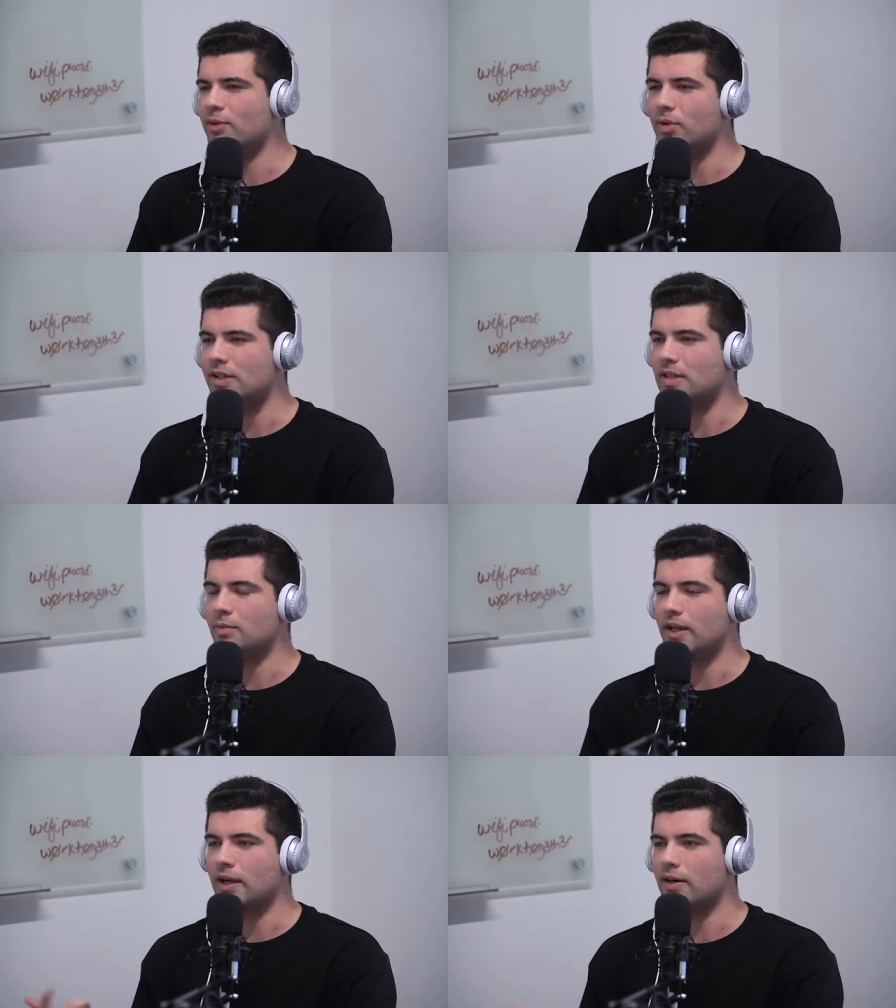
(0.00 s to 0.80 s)
They're pretty
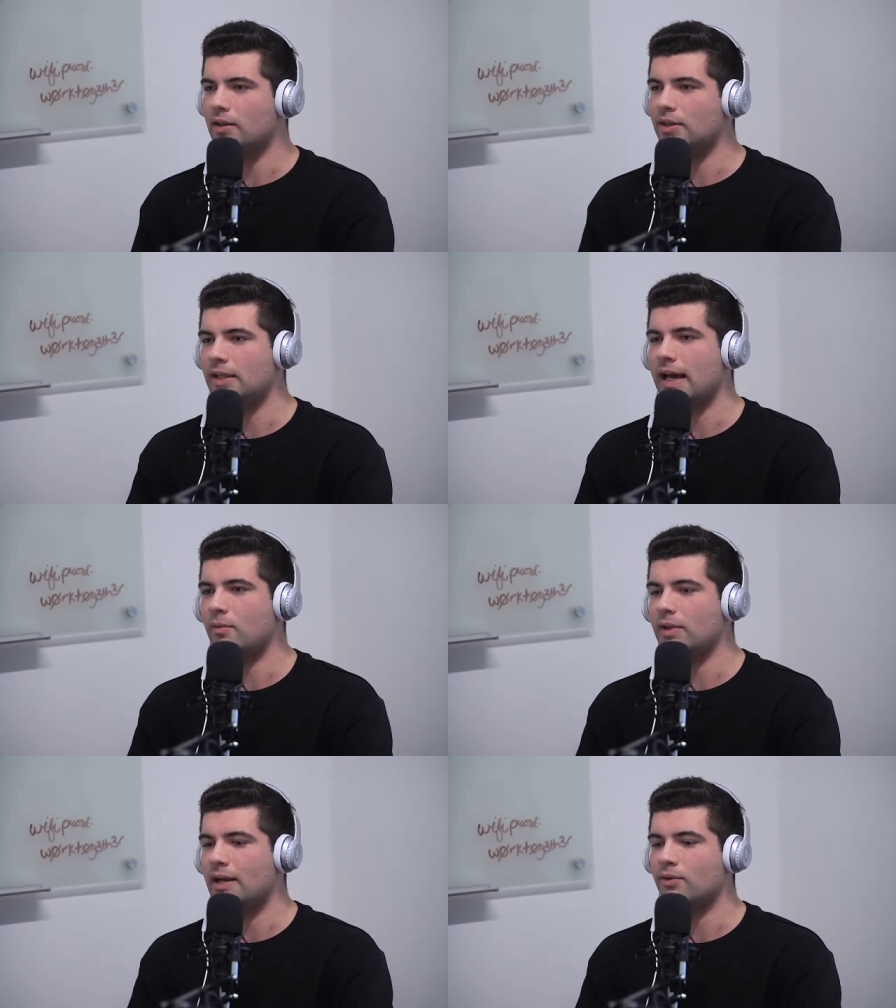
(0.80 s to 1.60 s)
simple. Like I already looked at the
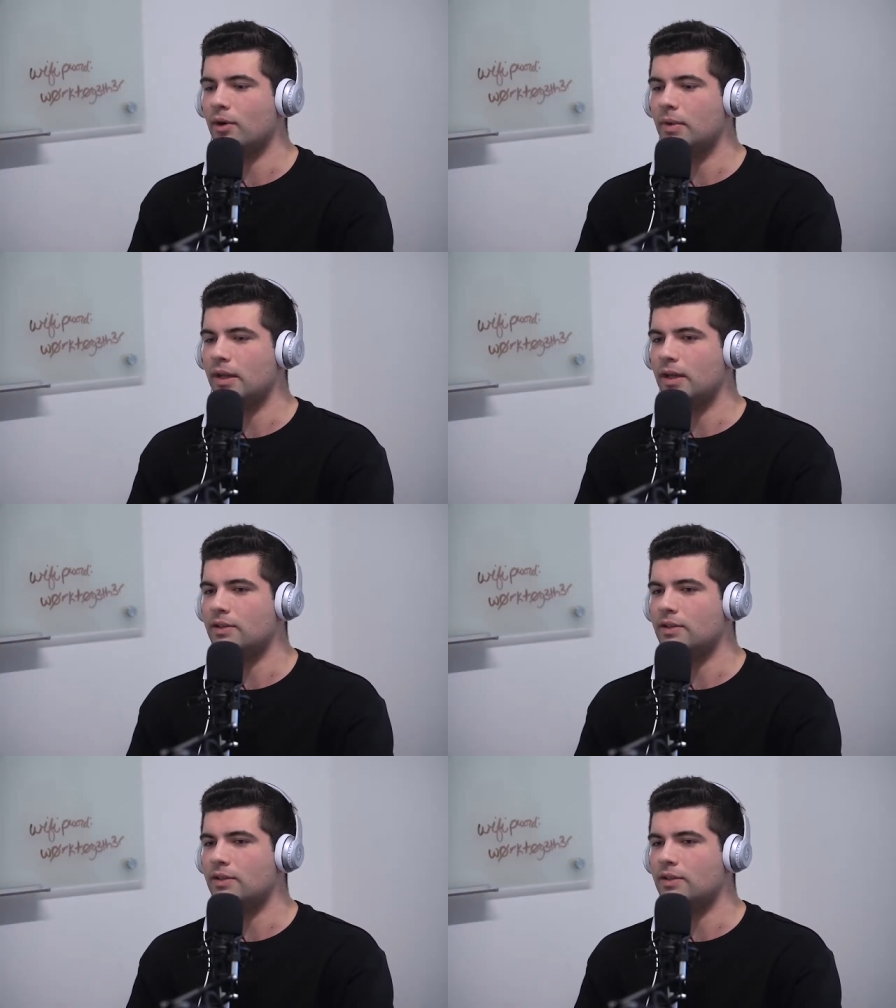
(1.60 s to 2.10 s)
ad platform.